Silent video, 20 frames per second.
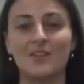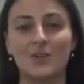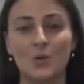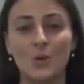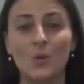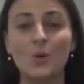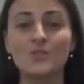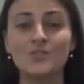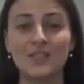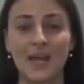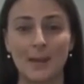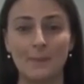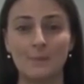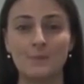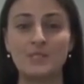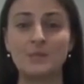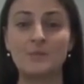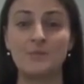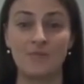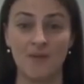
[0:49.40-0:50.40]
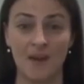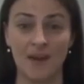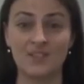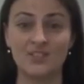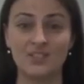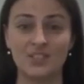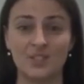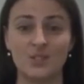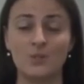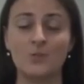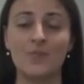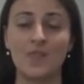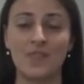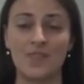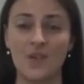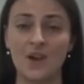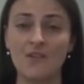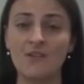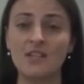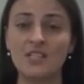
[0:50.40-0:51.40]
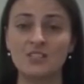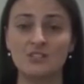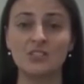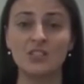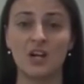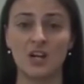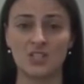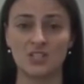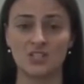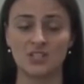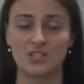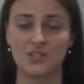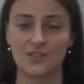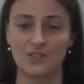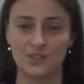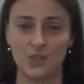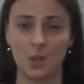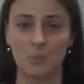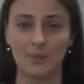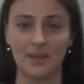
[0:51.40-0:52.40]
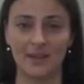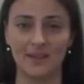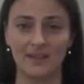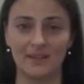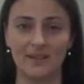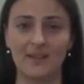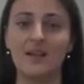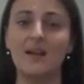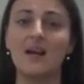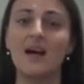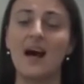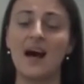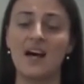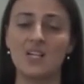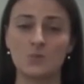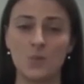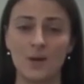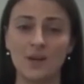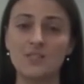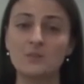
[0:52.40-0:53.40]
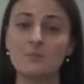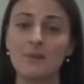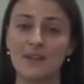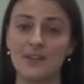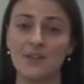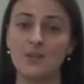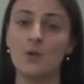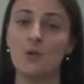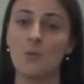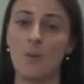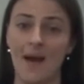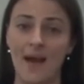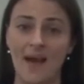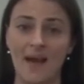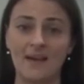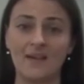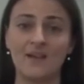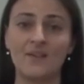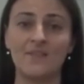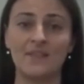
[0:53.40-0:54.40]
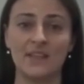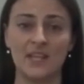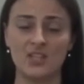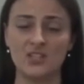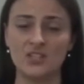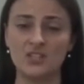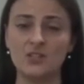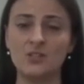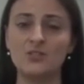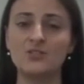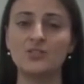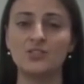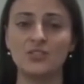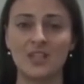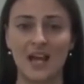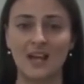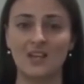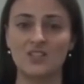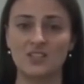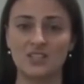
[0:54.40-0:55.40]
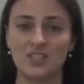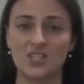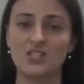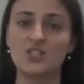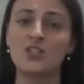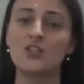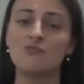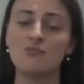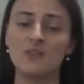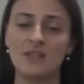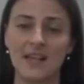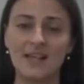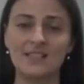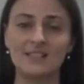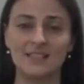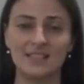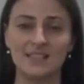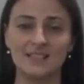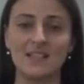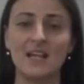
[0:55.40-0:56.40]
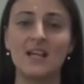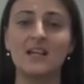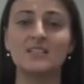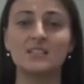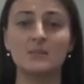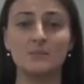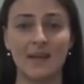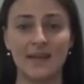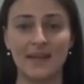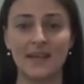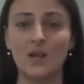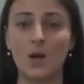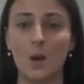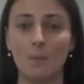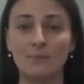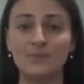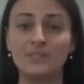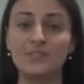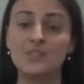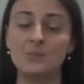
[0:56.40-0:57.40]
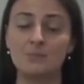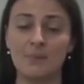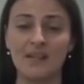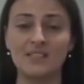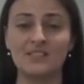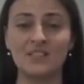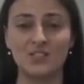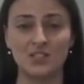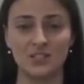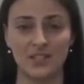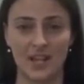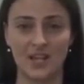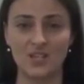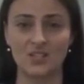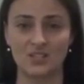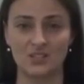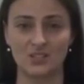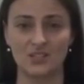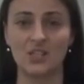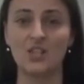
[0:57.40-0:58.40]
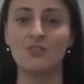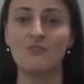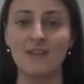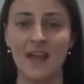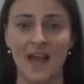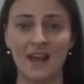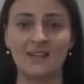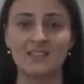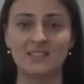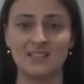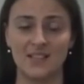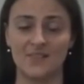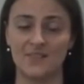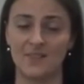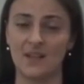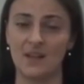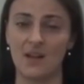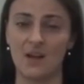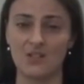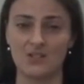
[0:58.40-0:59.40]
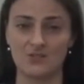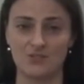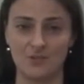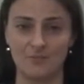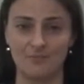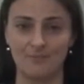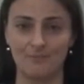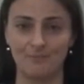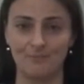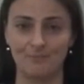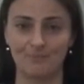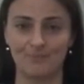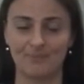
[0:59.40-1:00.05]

The course aims to provide you with a thorough introduction to the topic, as well as make you aware of the issues and challenges related to making competence-based education a reality in the classroom.